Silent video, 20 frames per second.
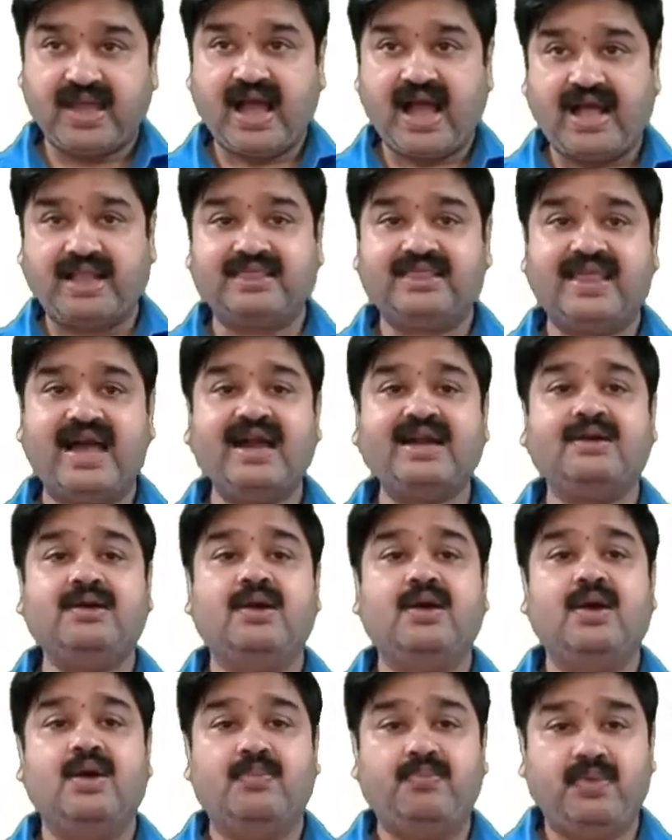and that
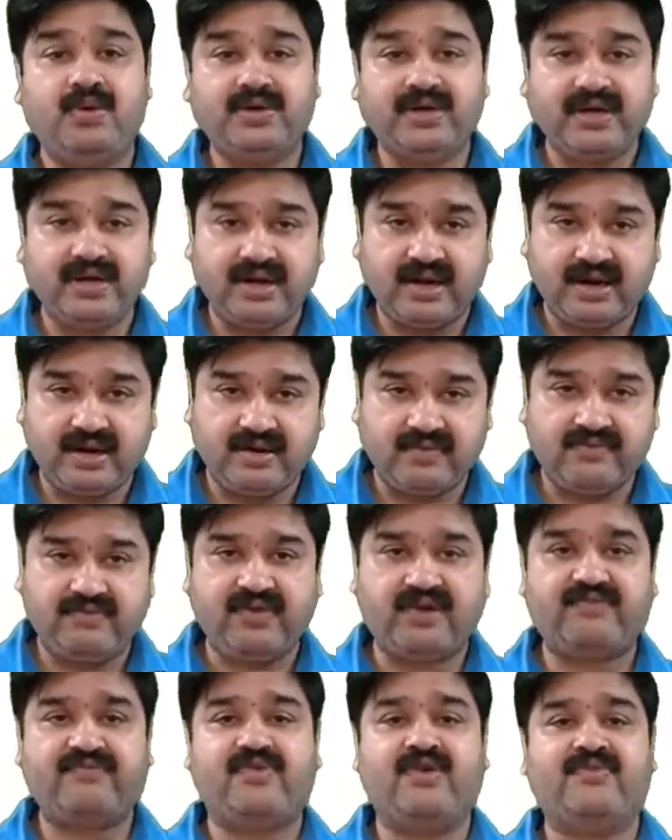put in a
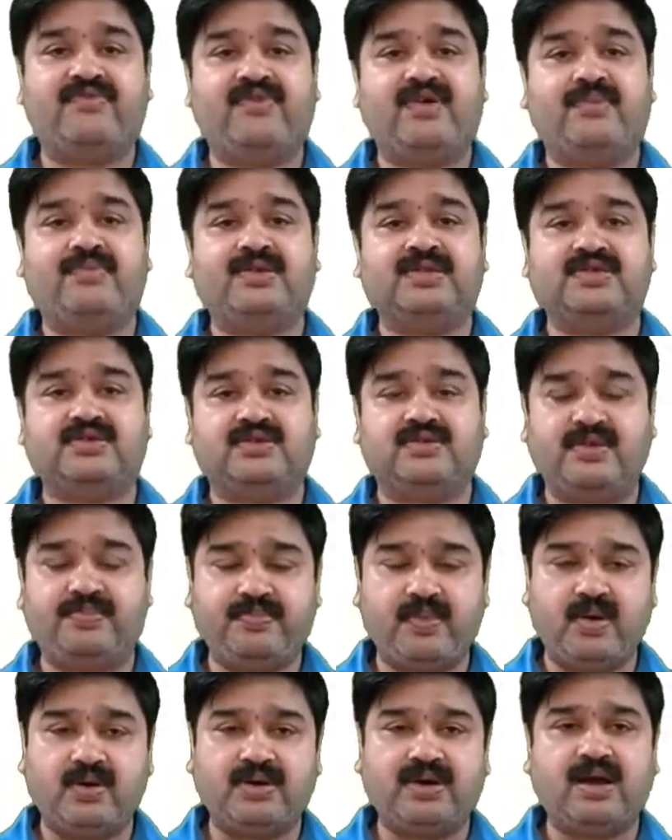work performance
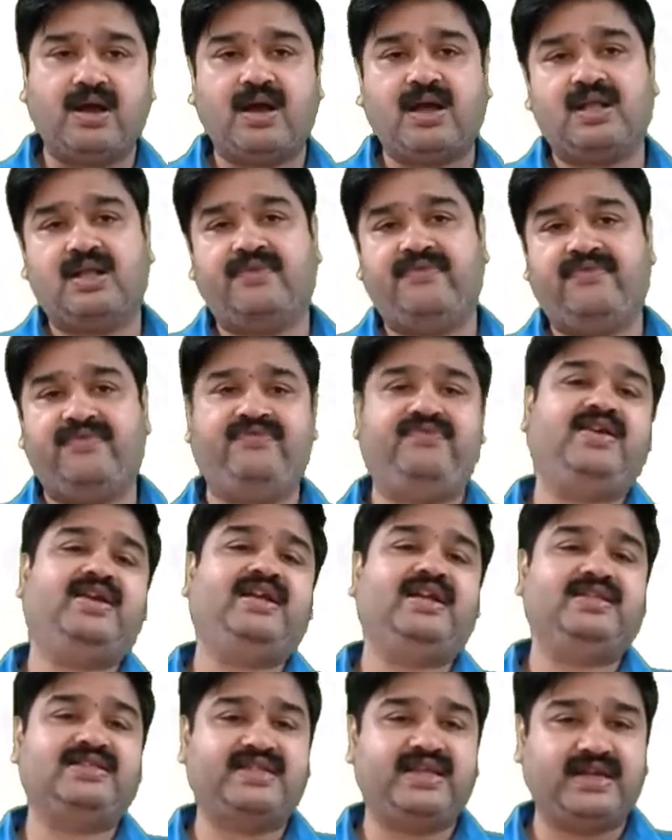report or a
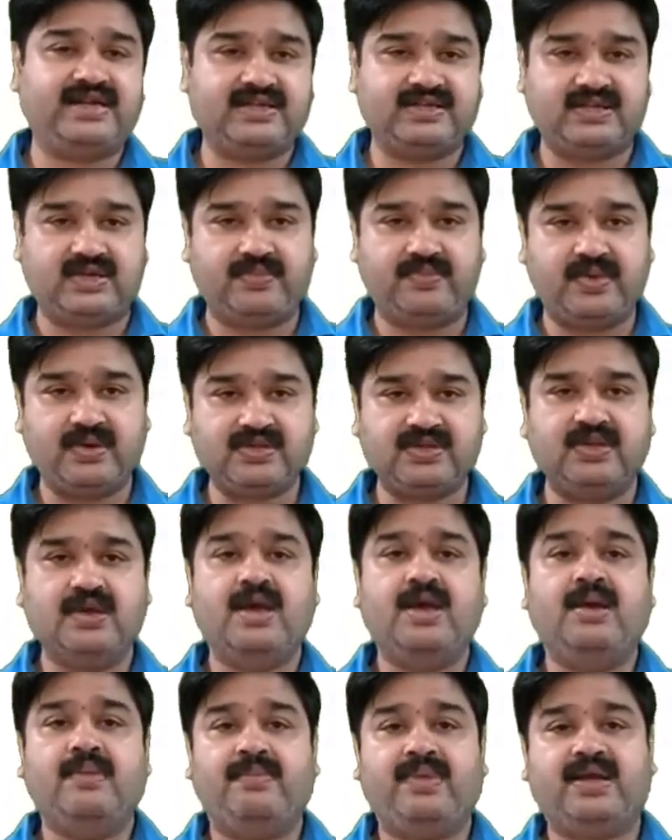weekly status reports
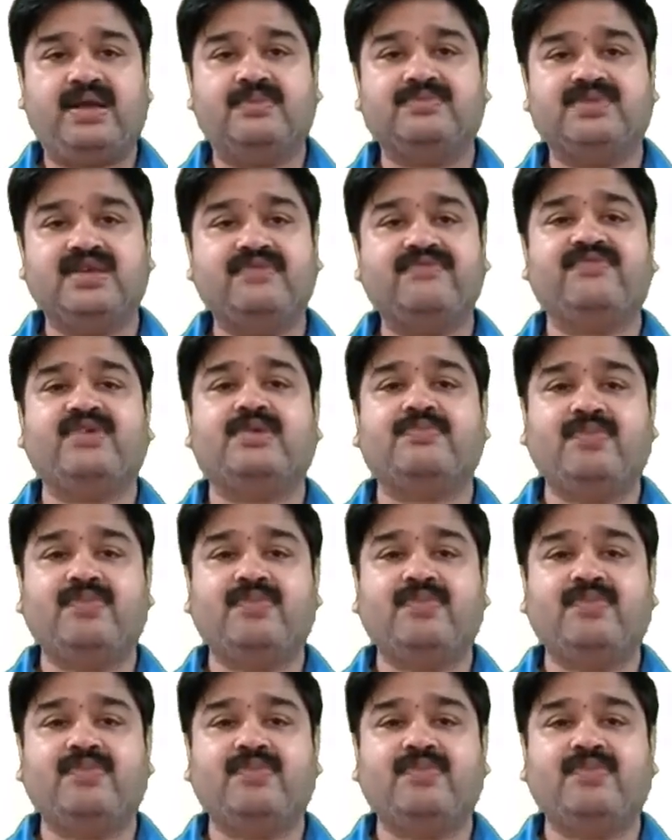becomes a work